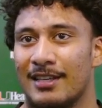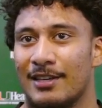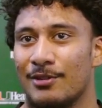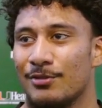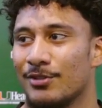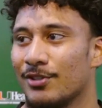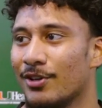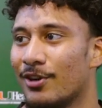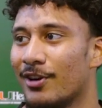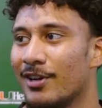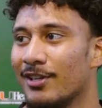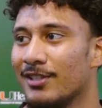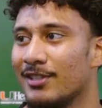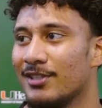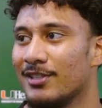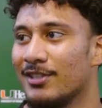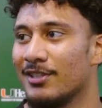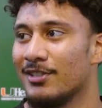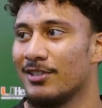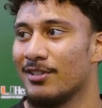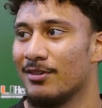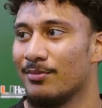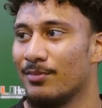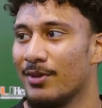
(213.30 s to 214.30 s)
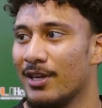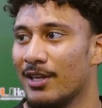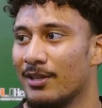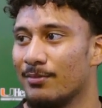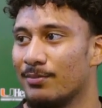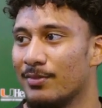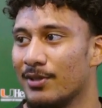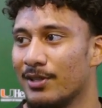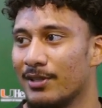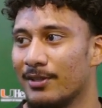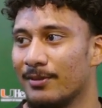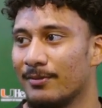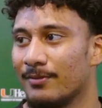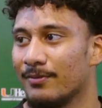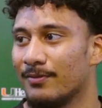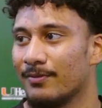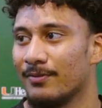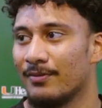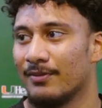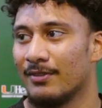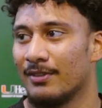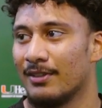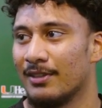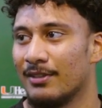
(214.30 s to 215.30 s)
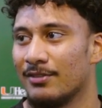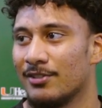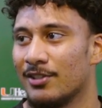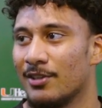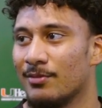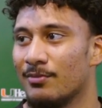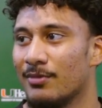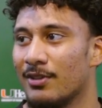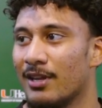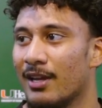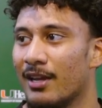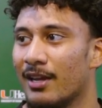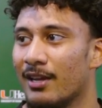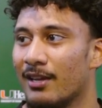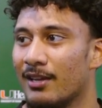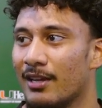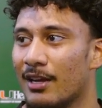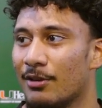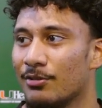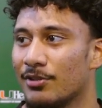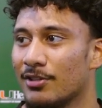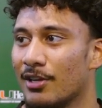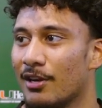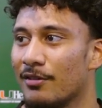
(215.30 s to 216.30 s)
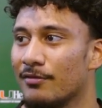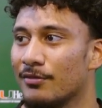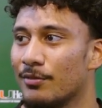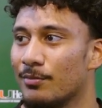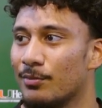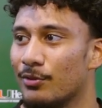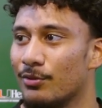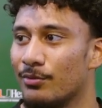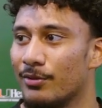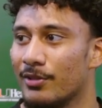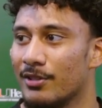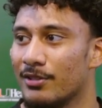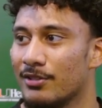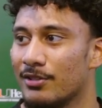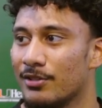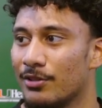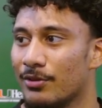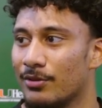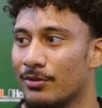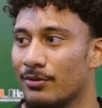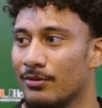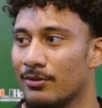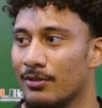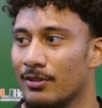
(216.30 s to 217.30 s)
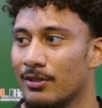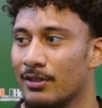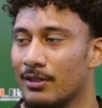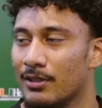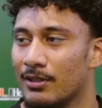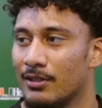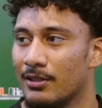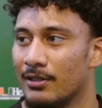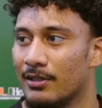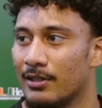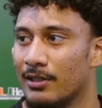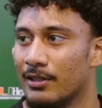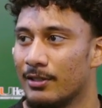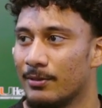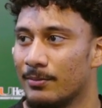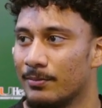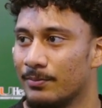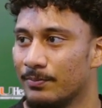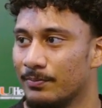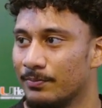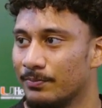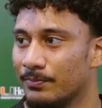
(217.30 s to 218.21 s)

was a hard decision to make, but something I was comfortable with. So, yeah.